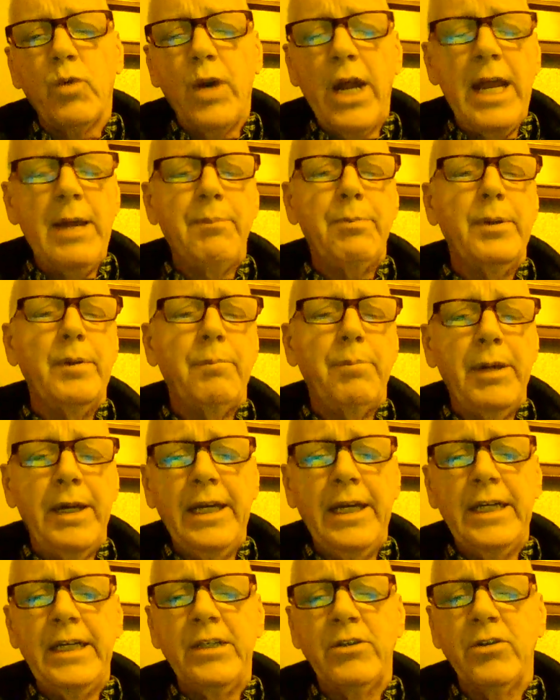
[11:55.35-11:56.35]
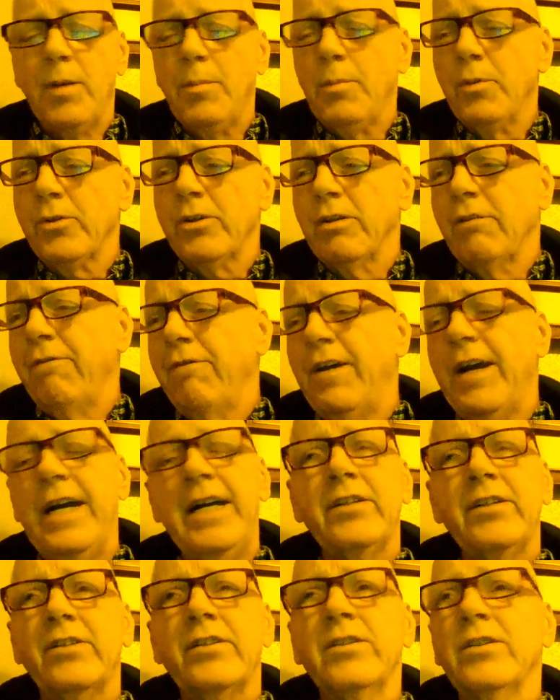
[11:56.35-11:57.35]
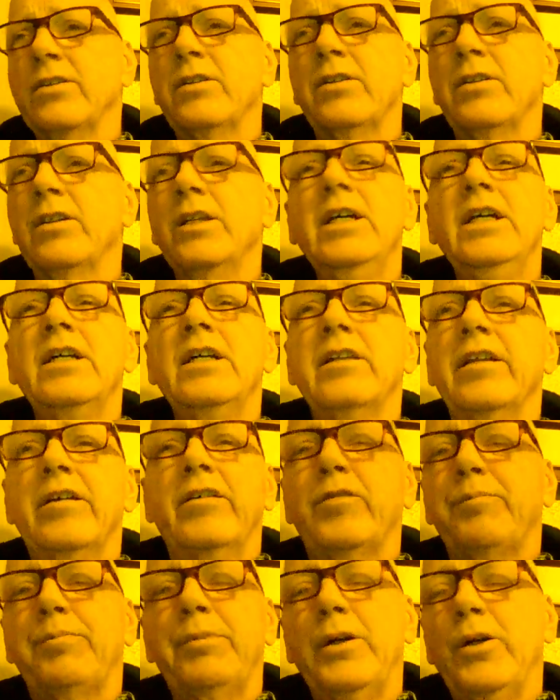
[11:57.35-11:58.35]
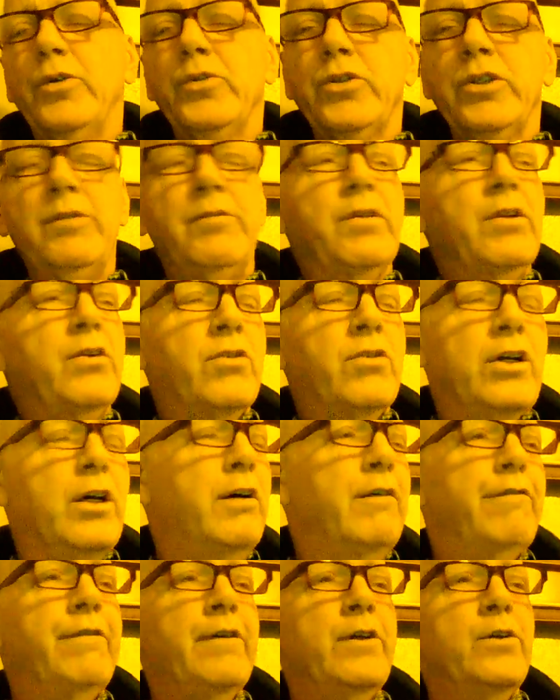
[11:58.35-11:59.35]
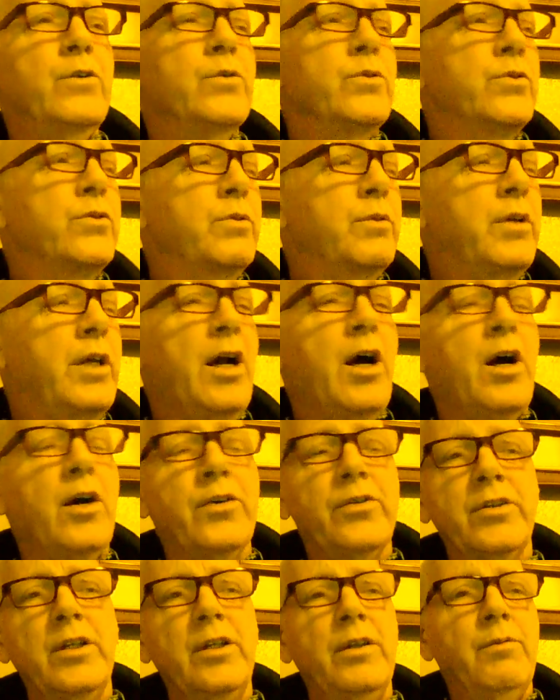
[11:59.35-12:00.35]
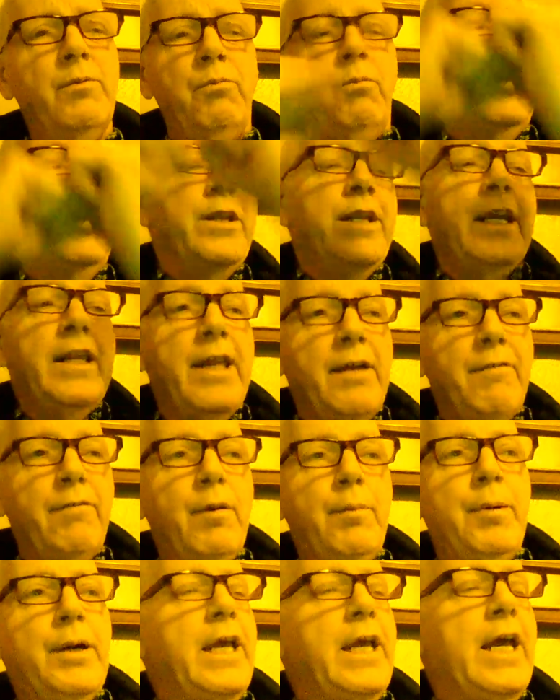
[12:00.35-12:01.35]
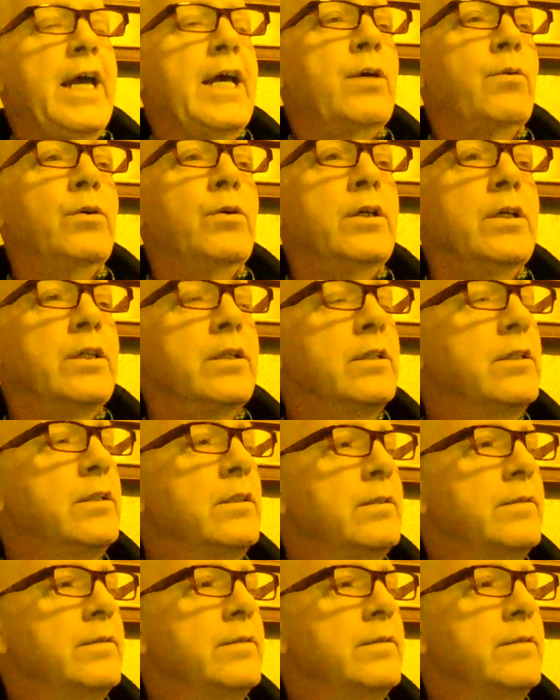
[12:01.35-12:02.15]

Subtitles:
rampant pace, almost as fast as the explosion of the cell phones. All of a sudden, one day, everybody had one.